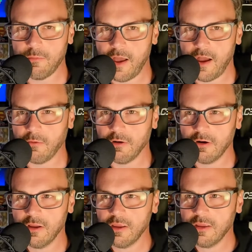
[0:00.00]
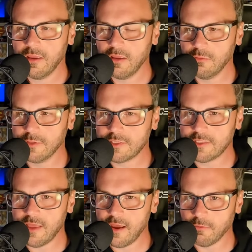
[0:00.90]
power, and you would
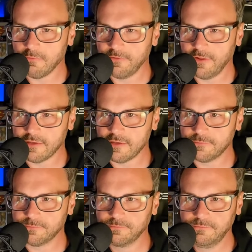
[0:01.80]
see that reflected,